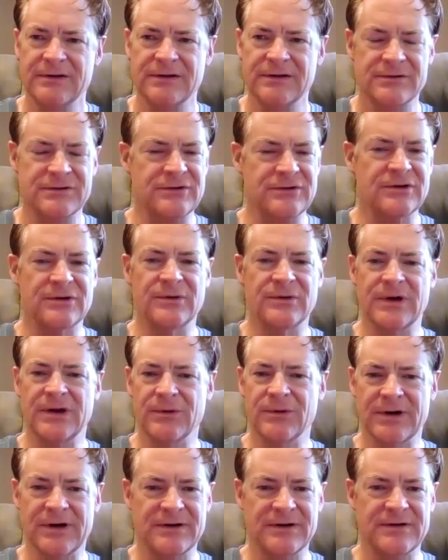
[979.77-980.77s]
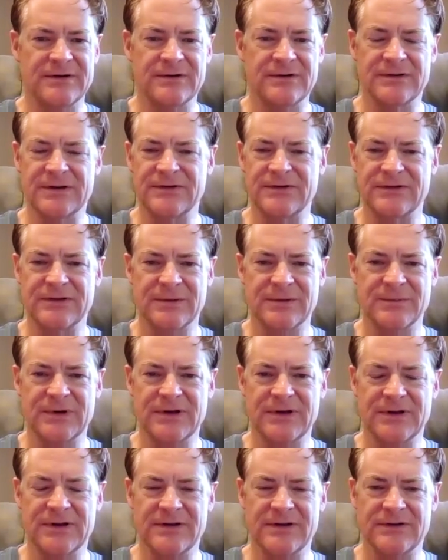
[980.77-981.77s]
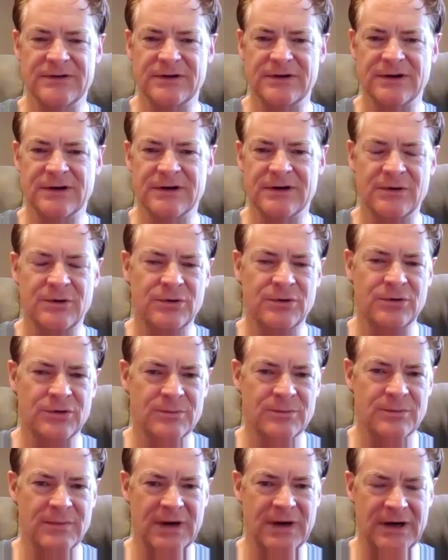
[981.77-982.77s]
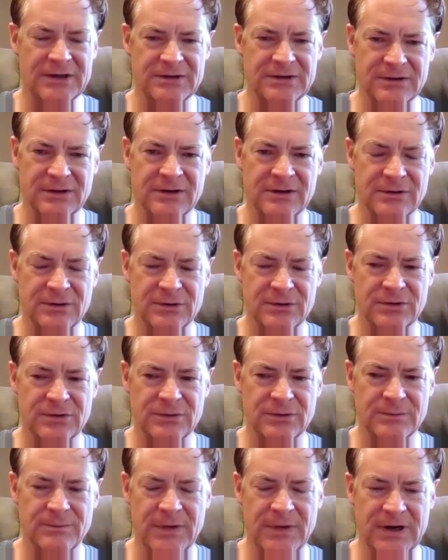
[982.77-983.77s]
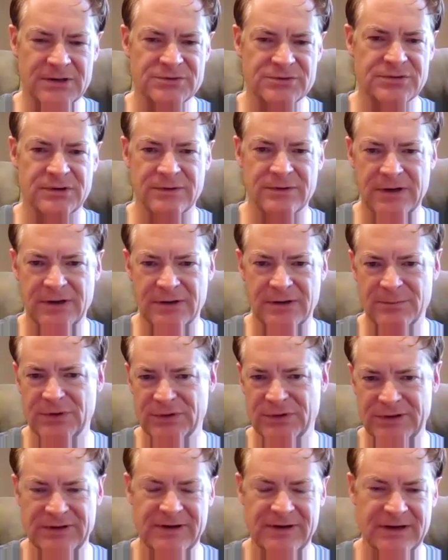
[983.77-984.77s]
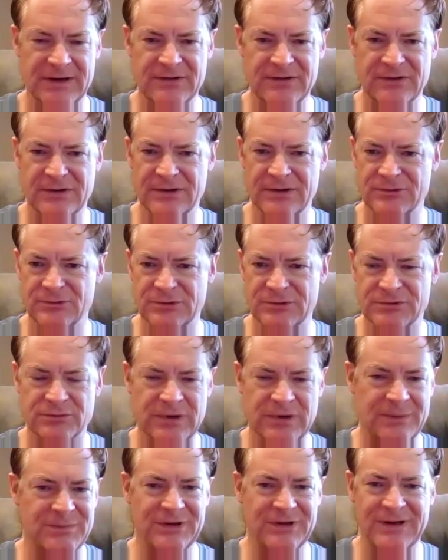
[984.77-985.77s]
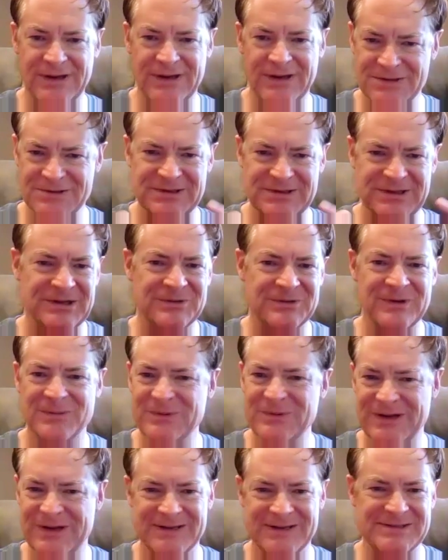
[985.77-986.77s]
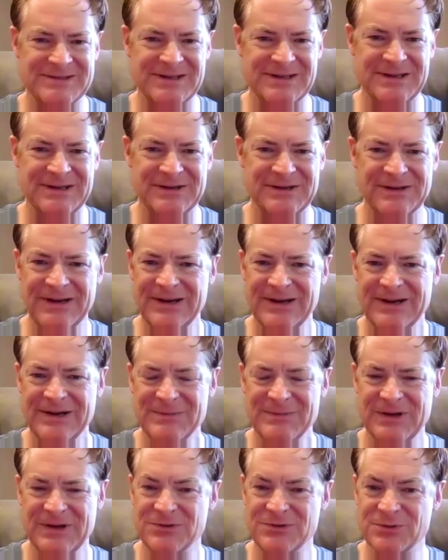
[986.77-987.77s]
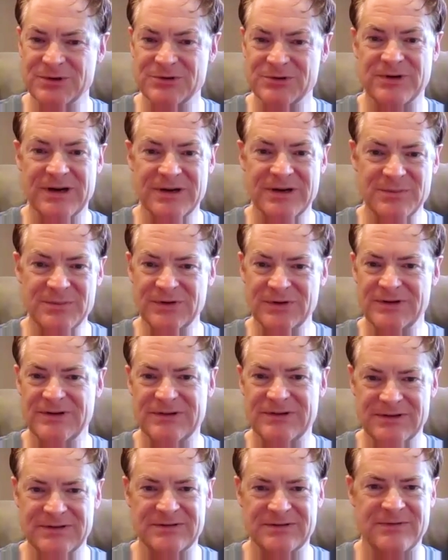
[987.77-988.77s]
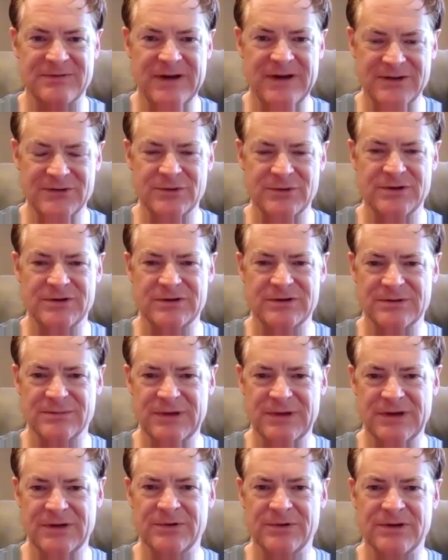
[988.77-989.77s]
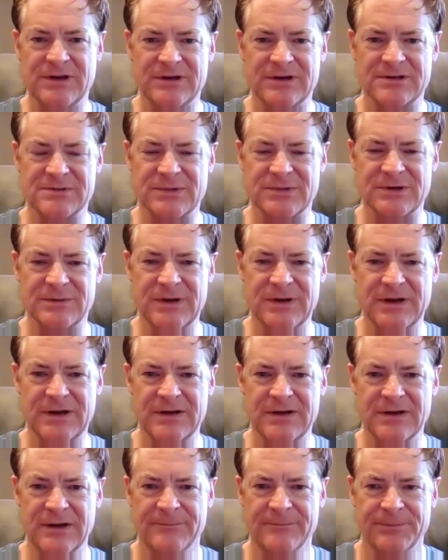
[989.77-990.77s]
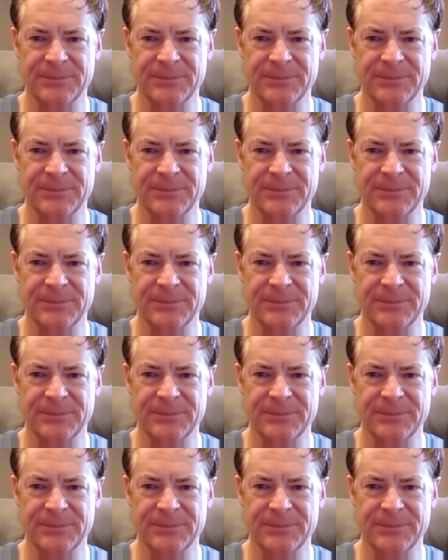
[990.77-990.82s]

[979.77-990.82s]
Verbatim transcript: there's no way we're going to do this um, because our whole mod our whole mantra around building data centers was replicate and scale replicate and scale because we were trying to build these things as fast as we could to meet with customer demand